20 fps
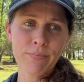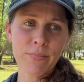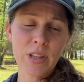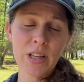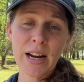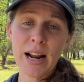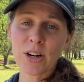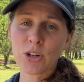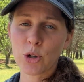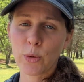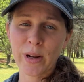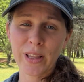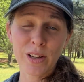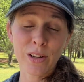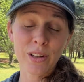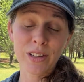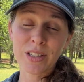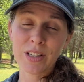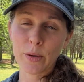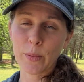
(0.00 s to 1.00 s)
the natural way, the
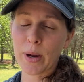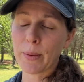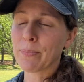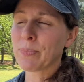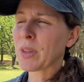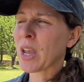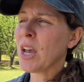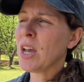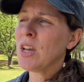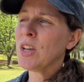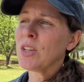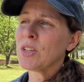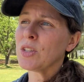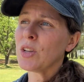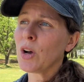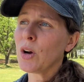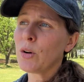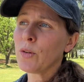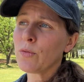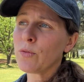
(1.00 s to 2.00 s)
holistic way.
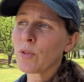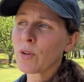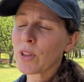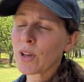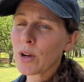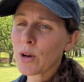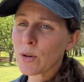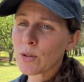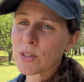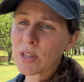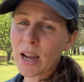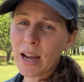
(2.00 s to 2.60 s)
So for the goats,